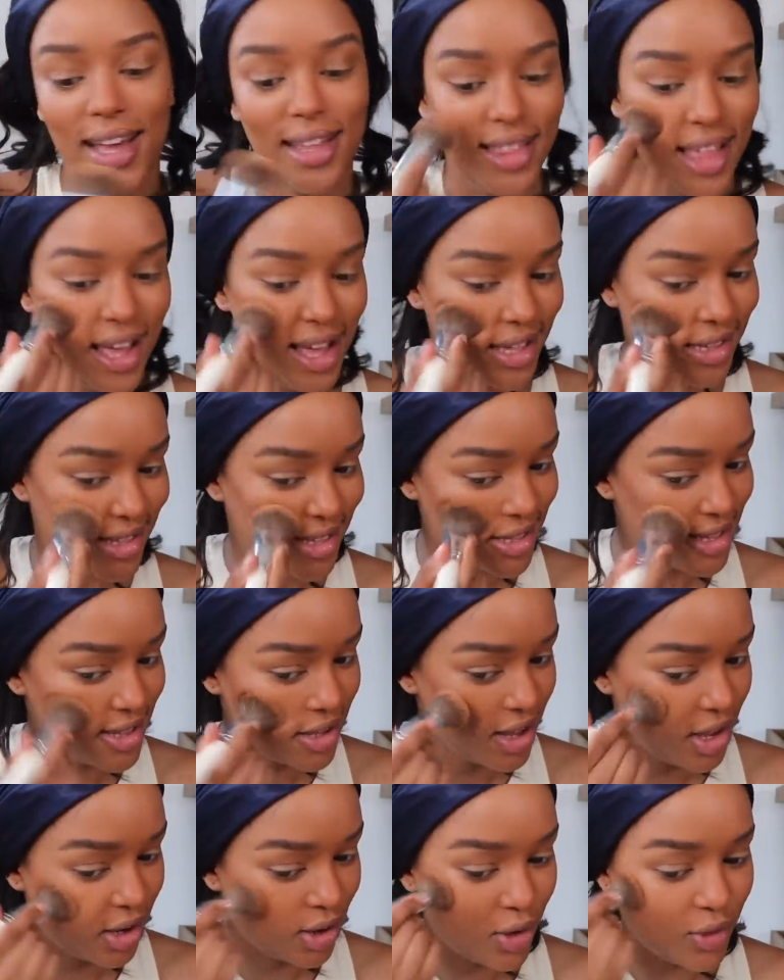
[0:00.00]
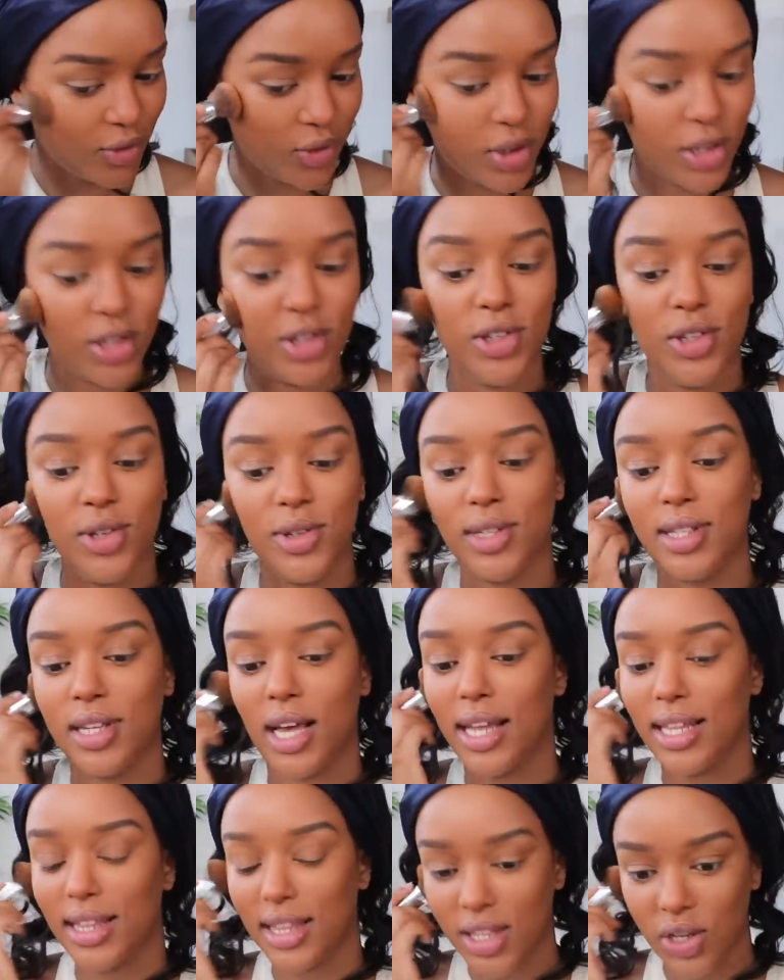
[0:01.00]
There's a lot of good news,
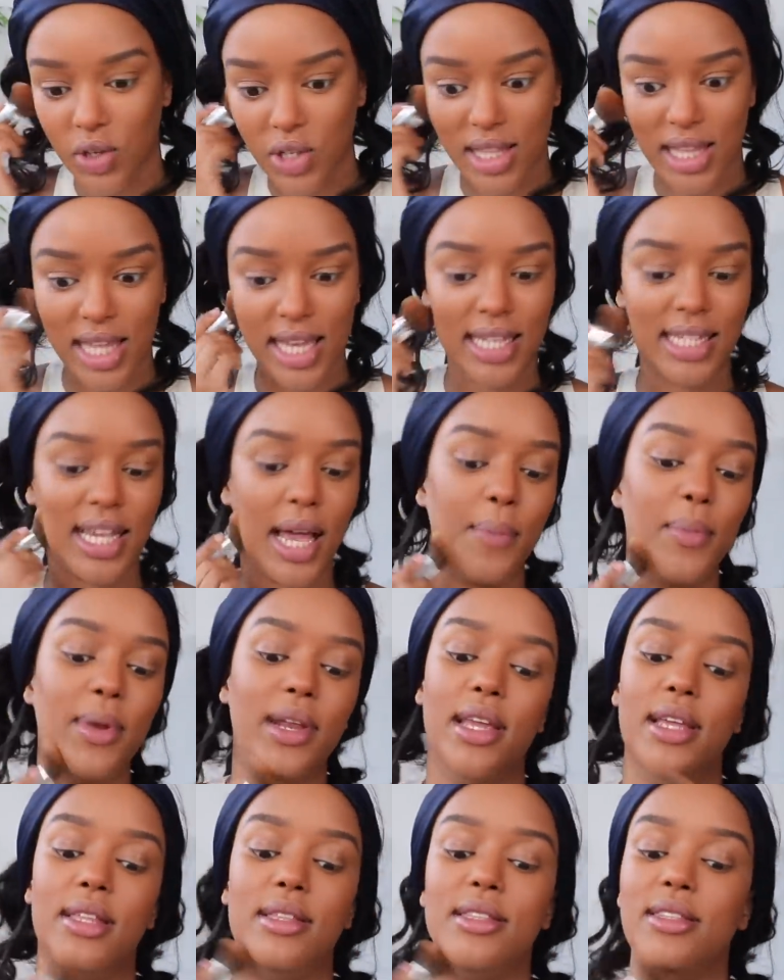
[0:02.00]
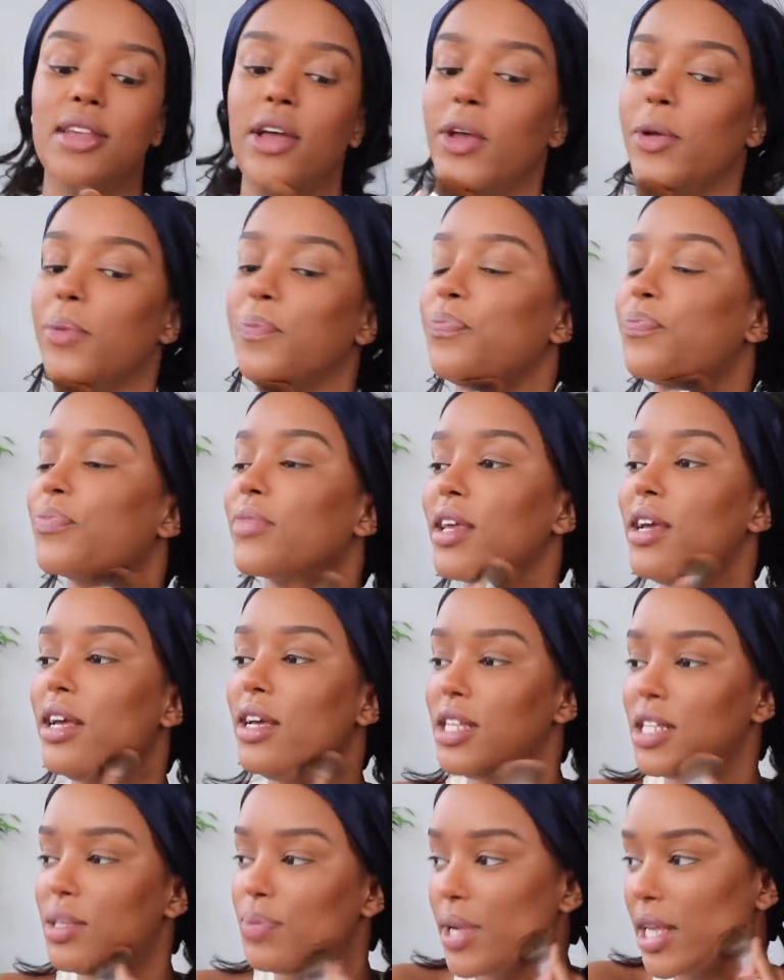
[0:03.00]
good things happening. So
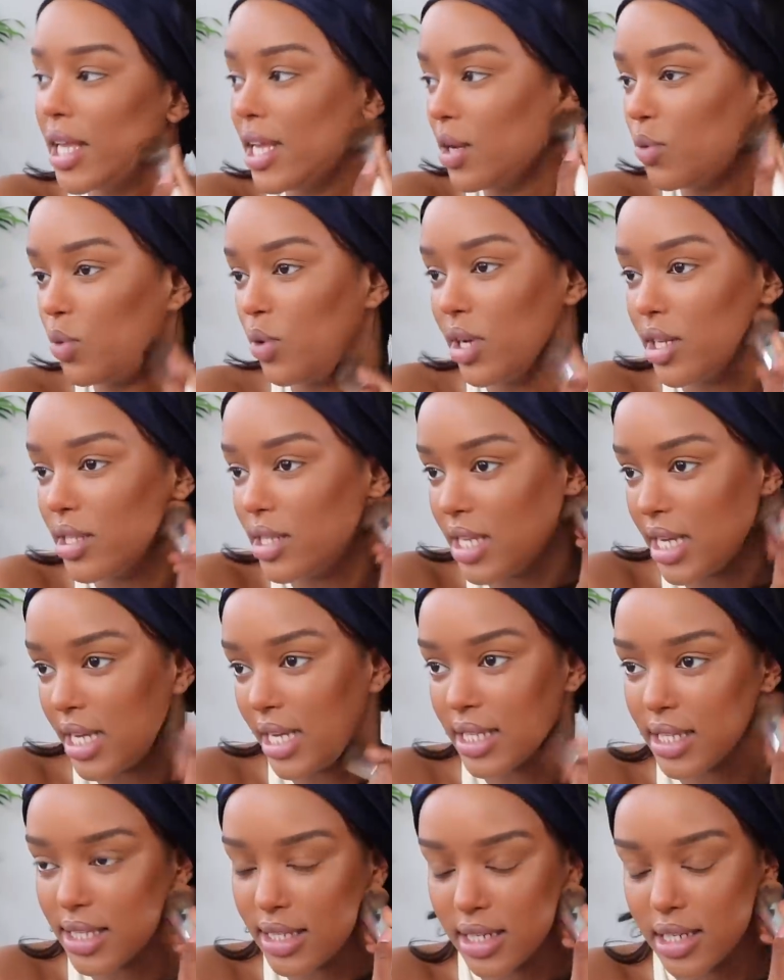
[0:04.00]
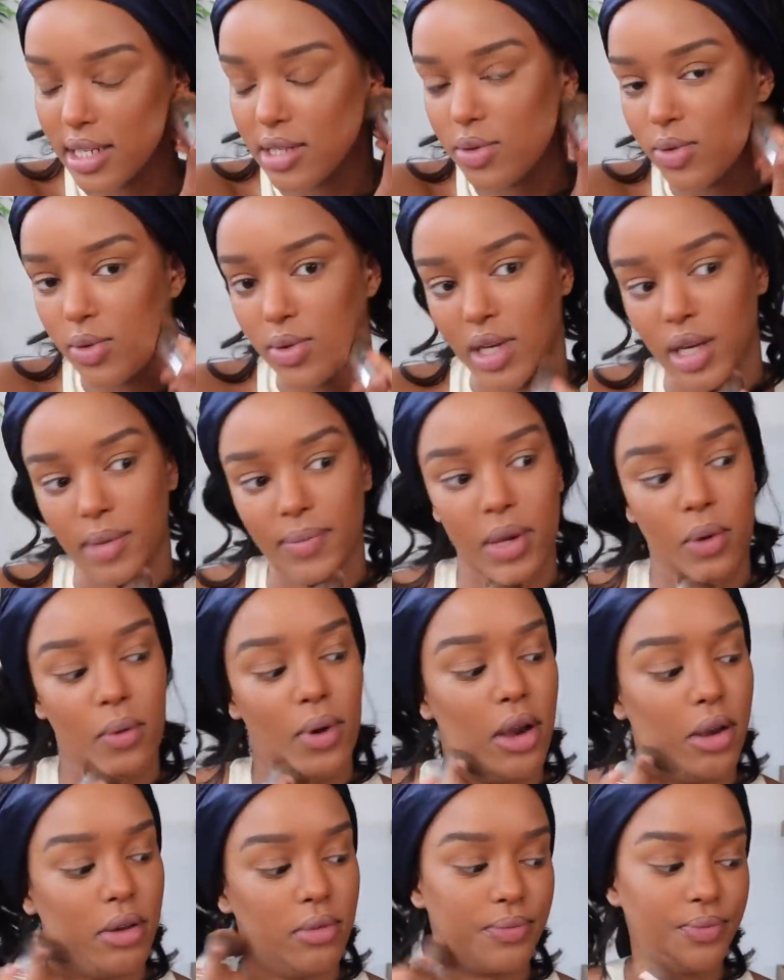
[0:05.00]
speaking all into existence, all gonna be
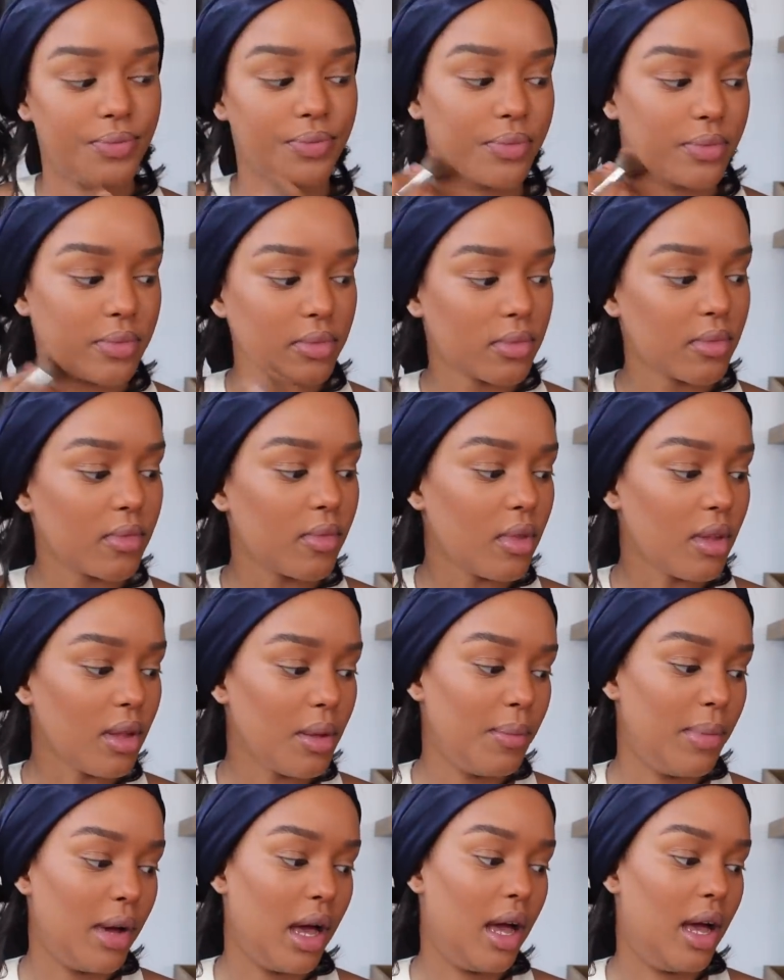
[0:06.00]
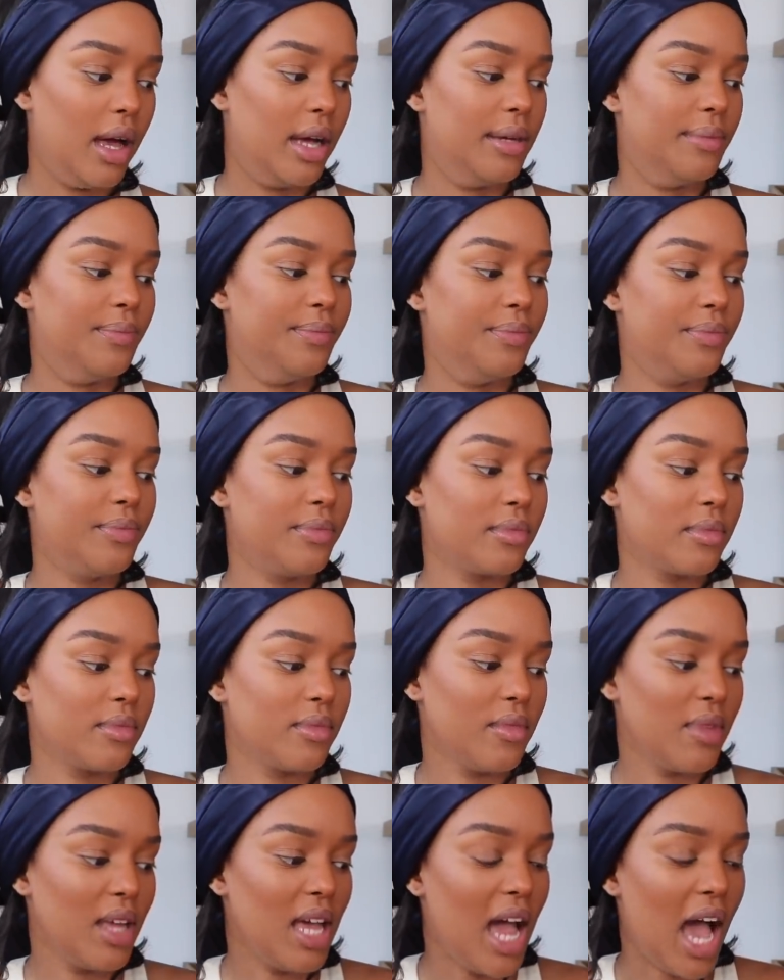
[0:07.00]
well. But um,
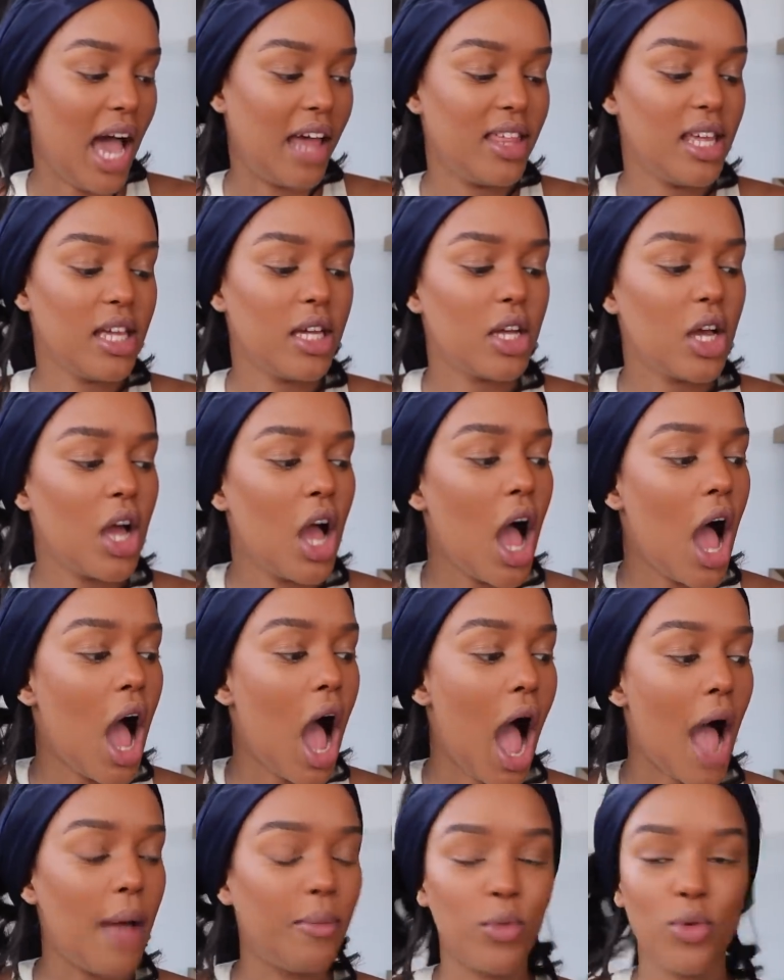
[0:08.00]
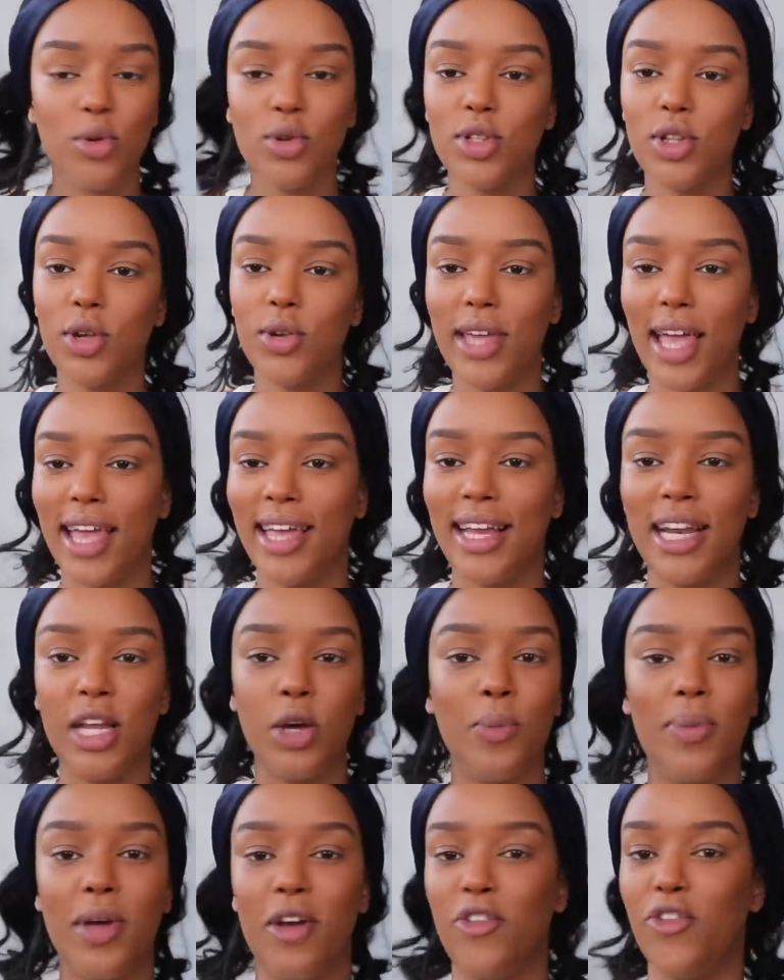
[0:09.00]
I think I'm also getting a
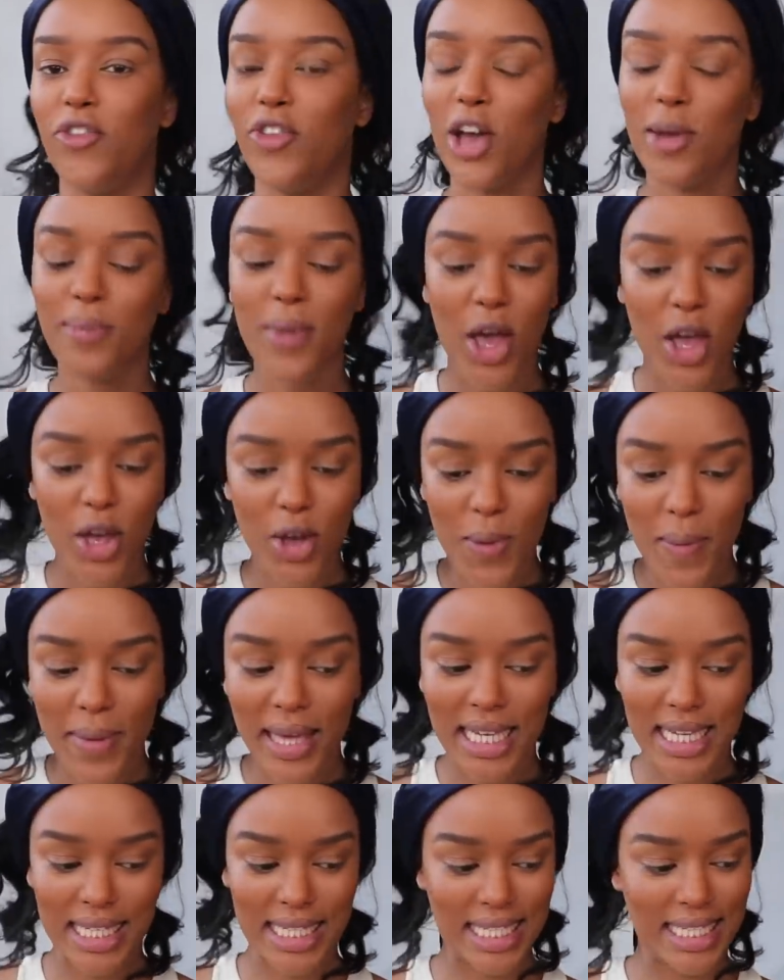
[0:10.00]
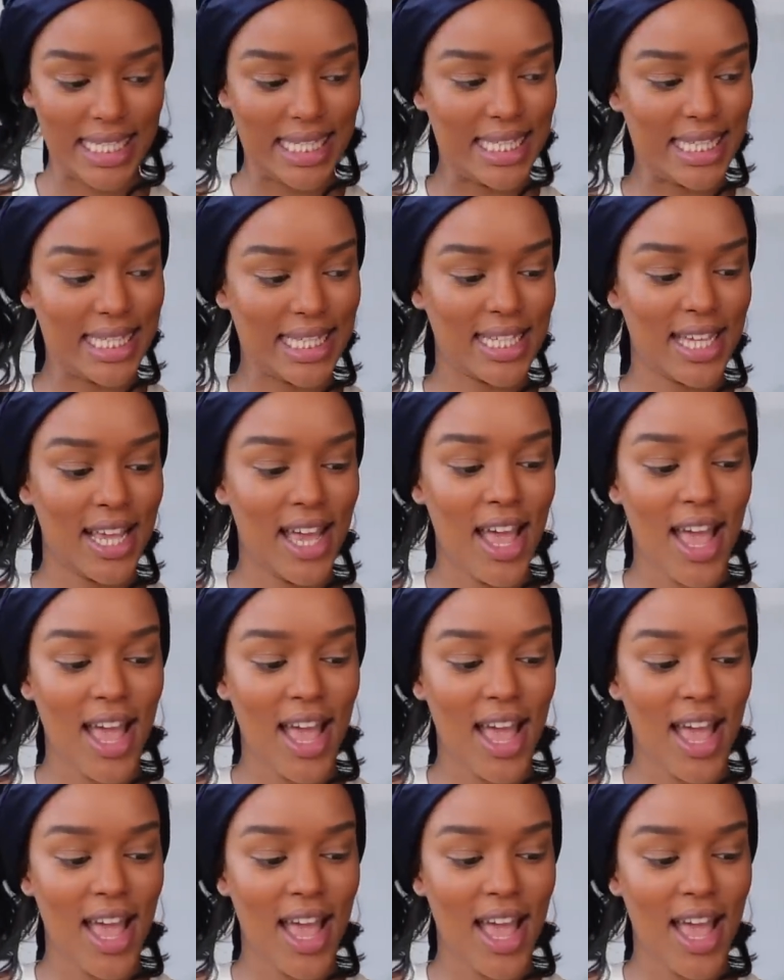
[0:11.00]
little bit of FOMO because